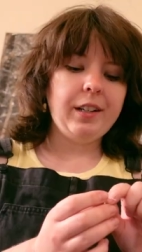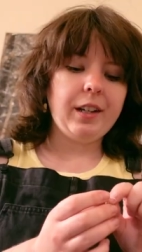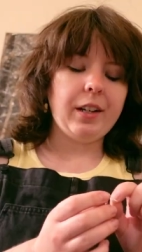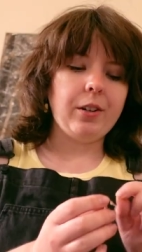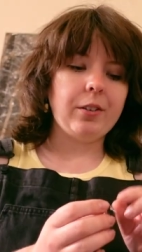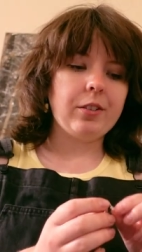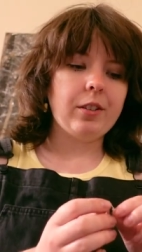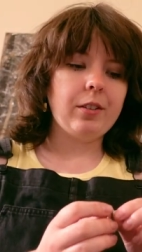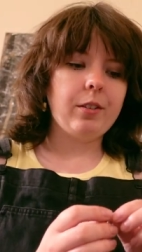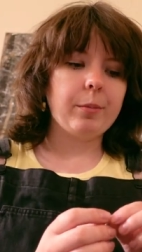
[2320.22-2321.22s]
And
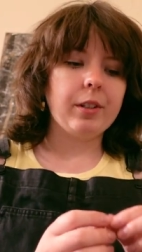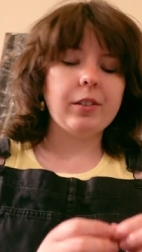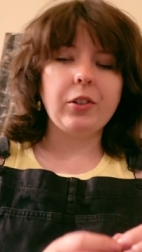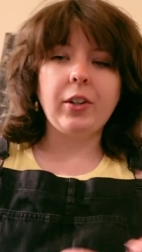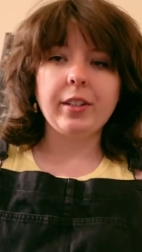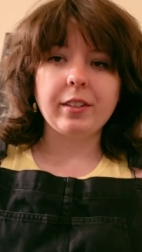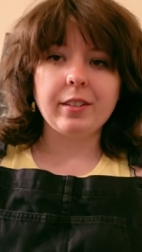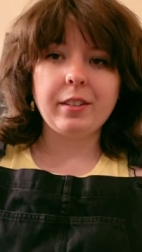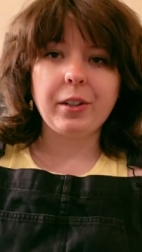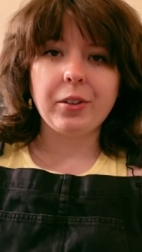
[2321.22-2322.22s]
also, I'm gonna tell you guys a
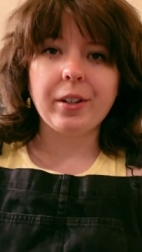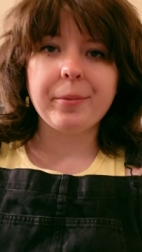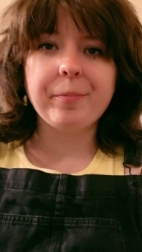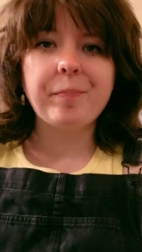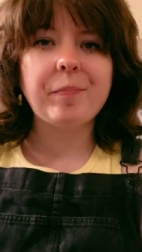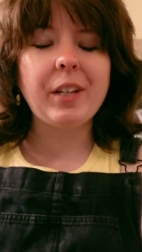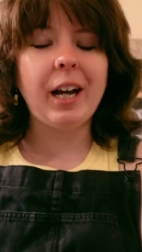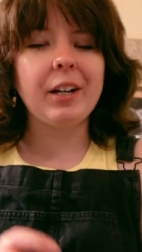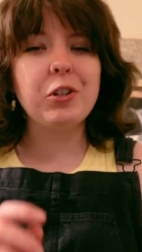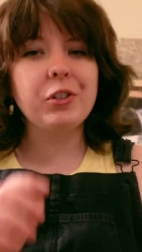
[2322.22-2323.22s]
secret.
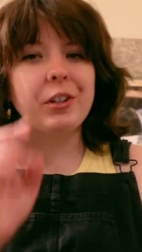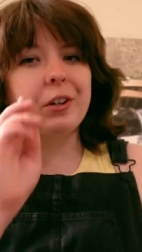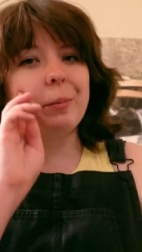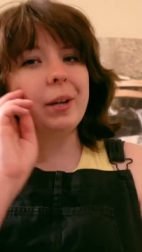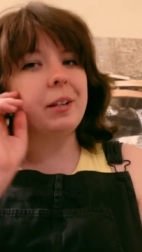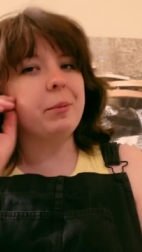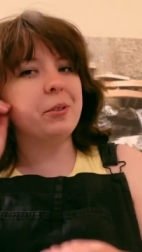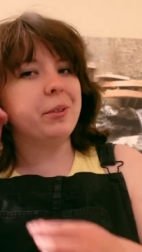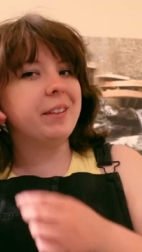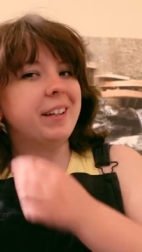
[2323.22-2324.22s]
I usually go to bed
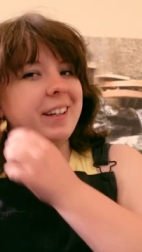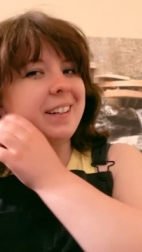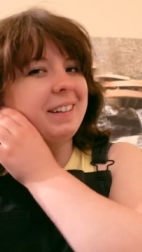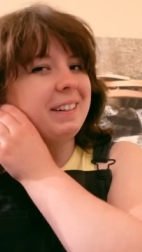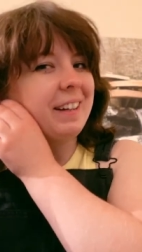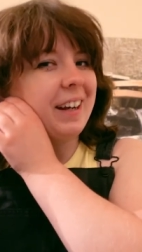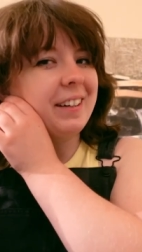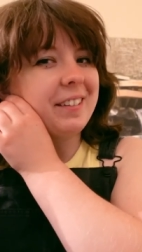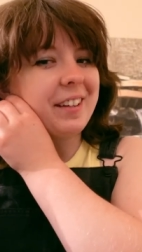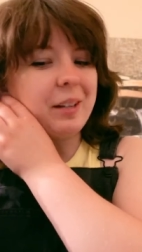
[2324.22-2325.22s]
between like 9
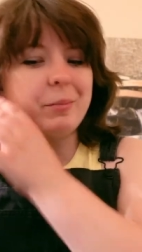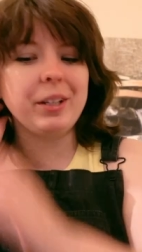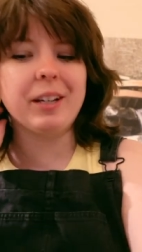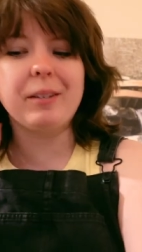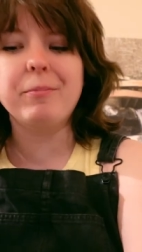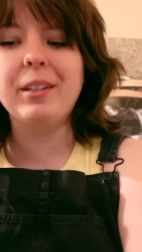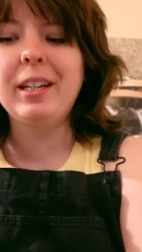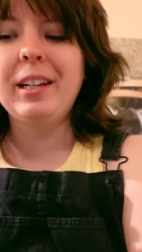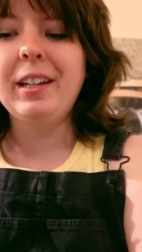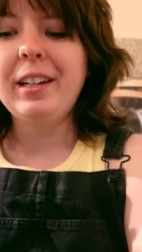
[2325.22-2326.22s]
and 10 p.m.
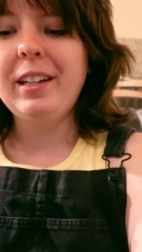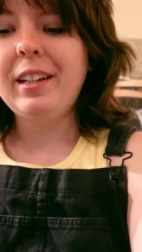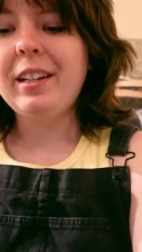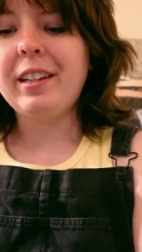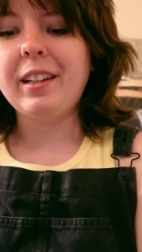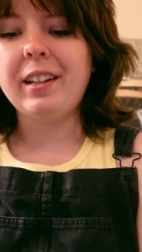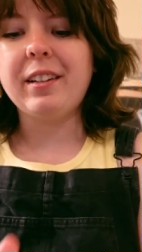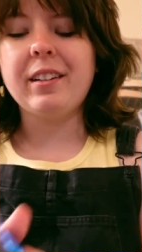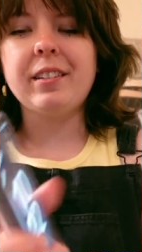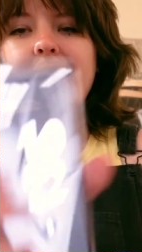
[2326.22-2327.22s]

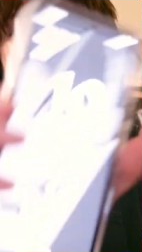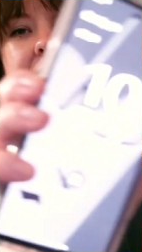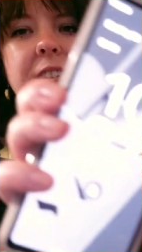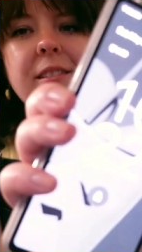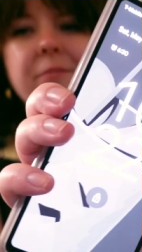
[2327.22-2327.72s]
and it's